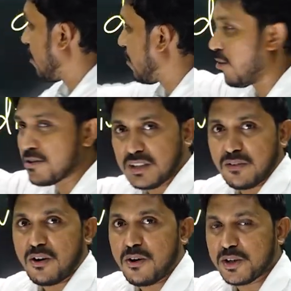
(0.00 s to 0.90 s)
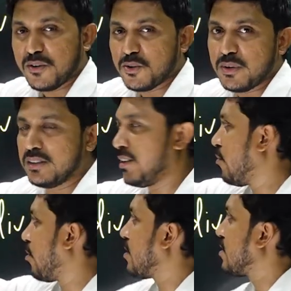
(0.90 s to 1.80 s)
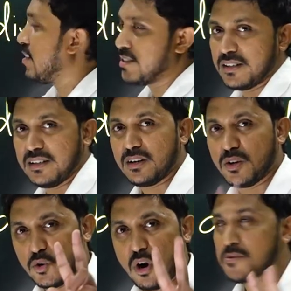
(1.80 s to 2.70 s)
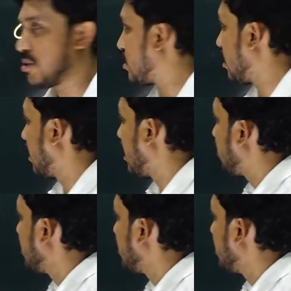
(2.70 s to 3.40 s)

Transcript: but because they will not give 2 and 3, what is answer here? Two options are correct